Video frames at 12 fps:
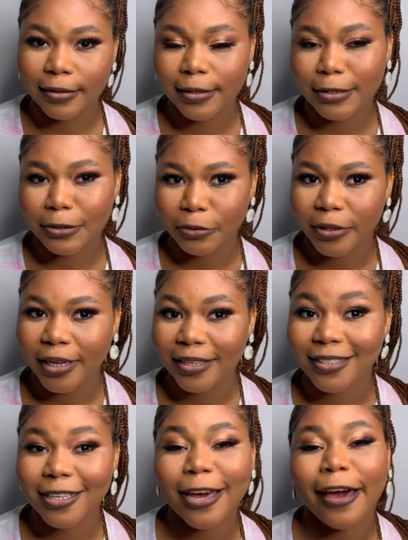so
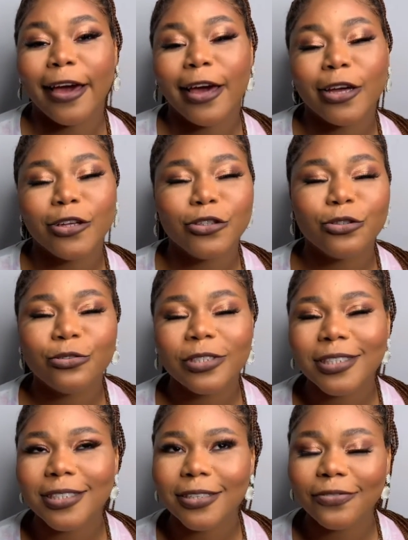that you
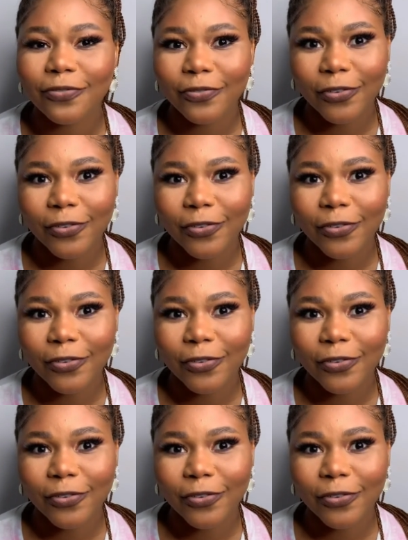receive